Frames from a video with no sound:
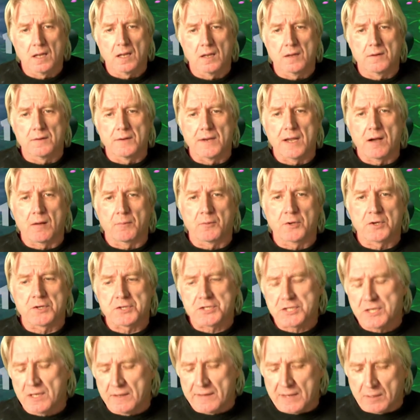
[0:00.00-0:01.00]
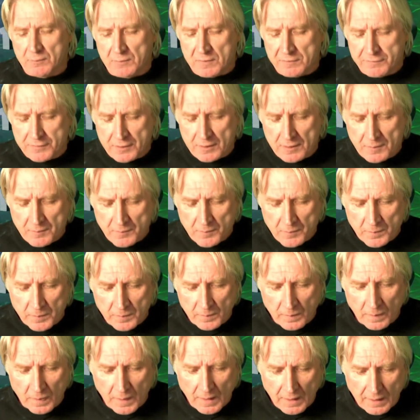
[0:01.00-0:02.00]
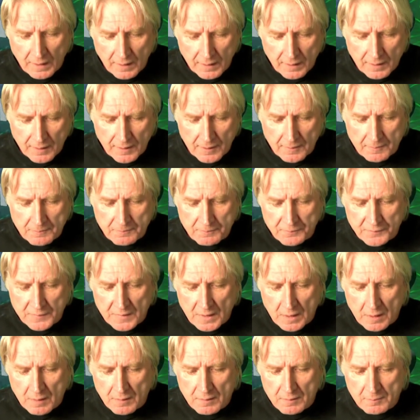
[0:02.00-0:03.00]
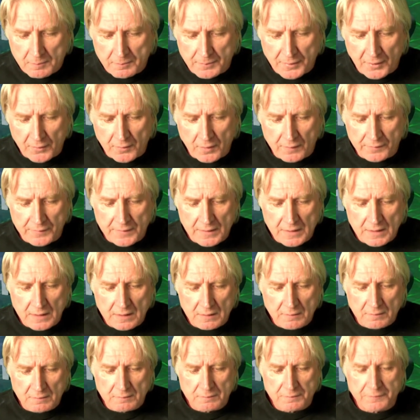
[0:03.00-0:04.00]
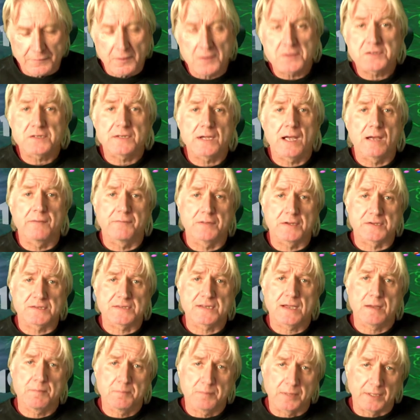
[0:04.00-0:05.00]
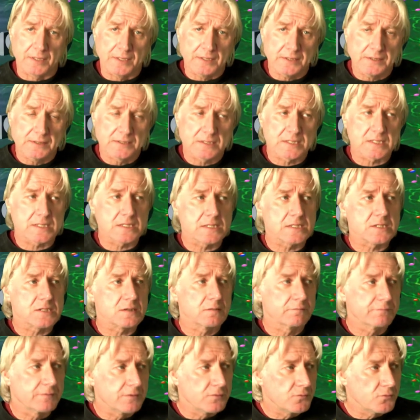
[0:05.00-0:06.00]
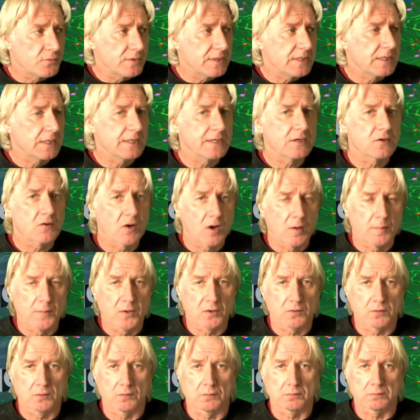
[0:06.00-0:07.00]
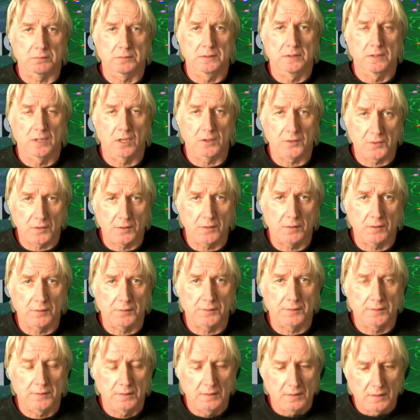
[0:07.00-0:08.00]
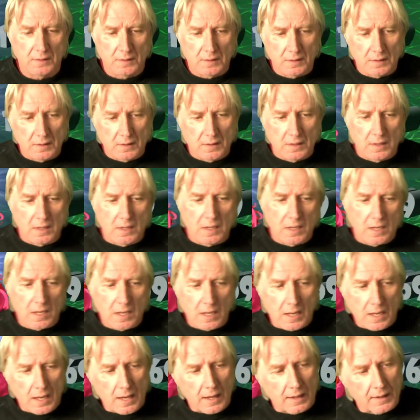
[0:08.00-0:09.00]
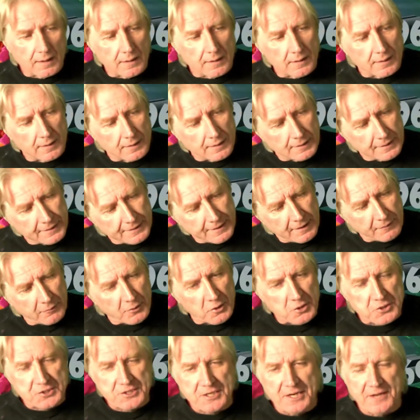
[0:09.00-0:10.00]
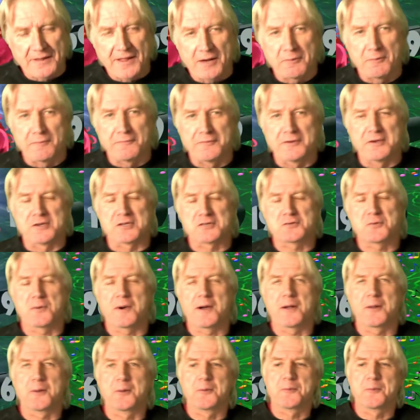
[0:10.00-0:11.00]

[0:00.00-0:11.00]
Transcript: Now I'm going to share that with you. Um, but on the first day of the assembly, something really comical occurred. Uh, and I'm going to share that with you as well.